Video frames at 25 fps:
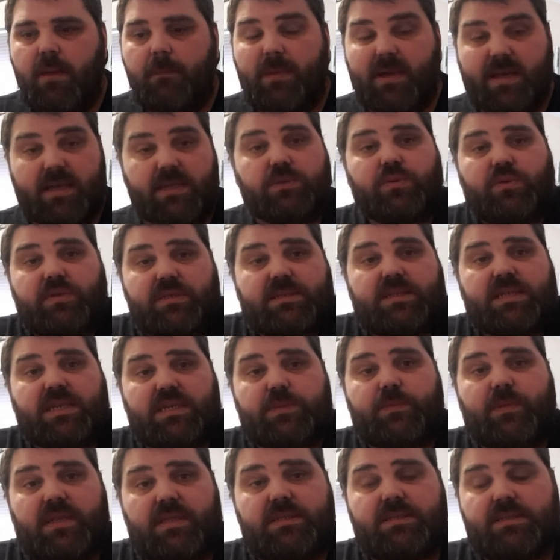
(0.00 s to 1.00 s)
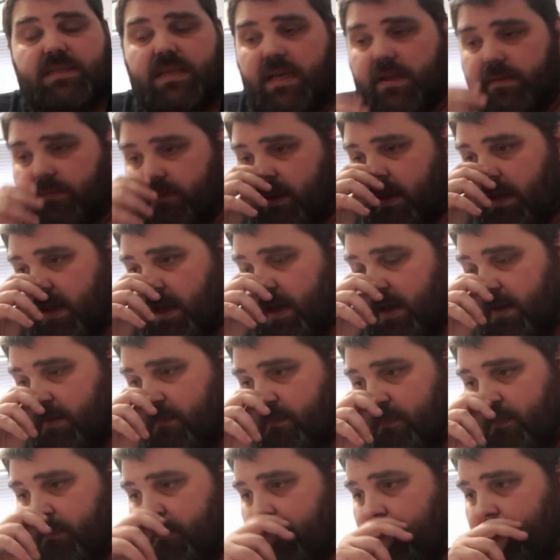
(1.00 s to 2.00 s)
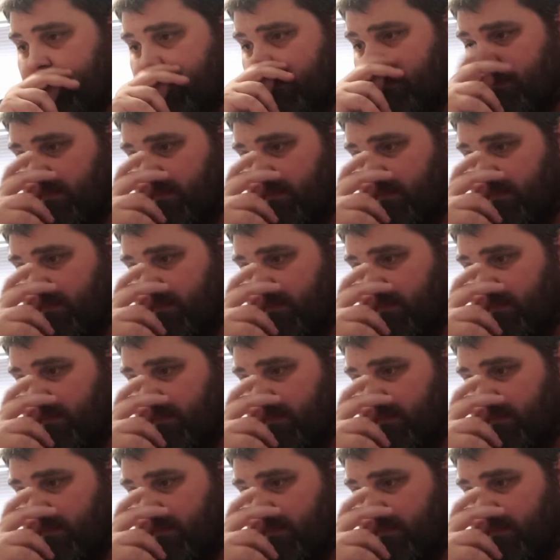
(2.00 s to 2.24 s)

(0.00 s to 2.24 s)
Because we're 6 months in, and